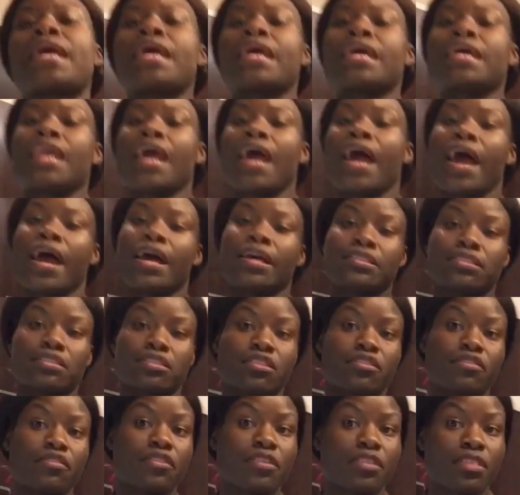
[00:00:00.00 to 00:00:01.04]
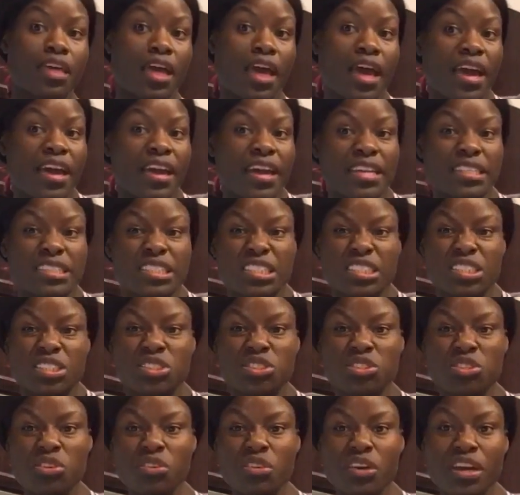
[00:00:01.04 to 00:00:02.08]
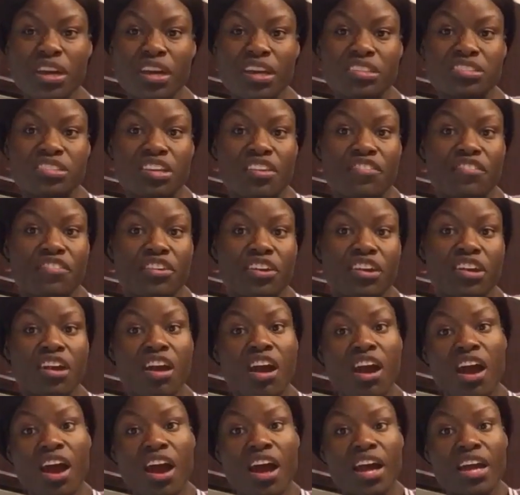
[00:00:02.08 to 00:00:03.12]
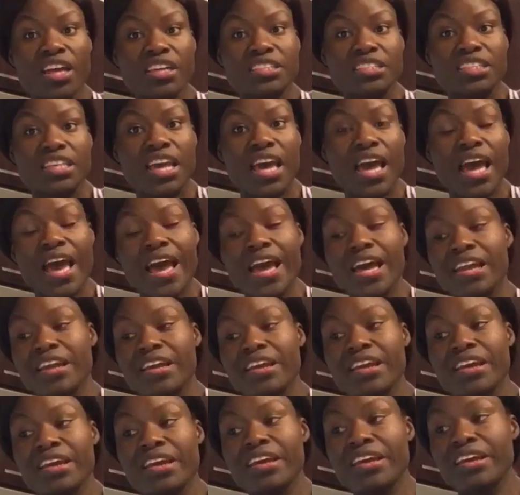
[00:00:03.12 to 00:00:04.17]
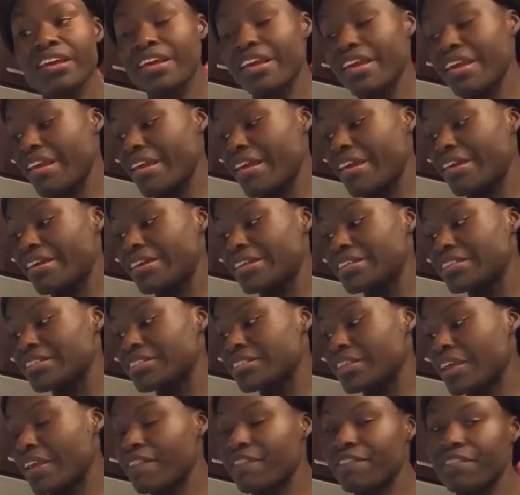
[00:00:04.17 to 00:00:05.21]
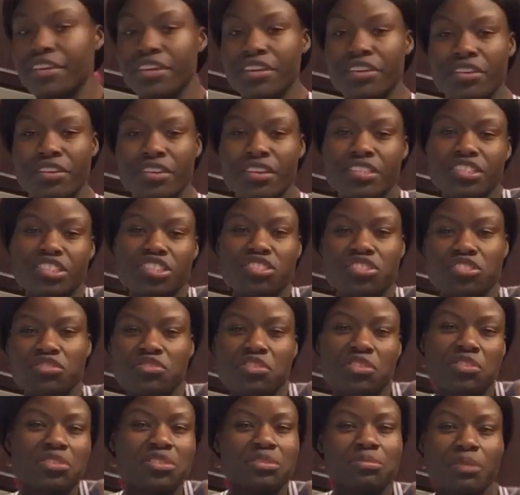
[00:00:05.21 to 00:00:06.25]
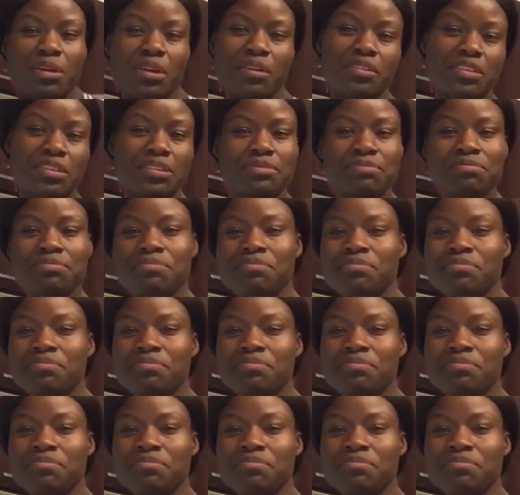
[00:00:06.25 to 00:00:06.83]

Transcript: It asked for that. I didn't do it because I forgot to add it and I figure it's just rosemary.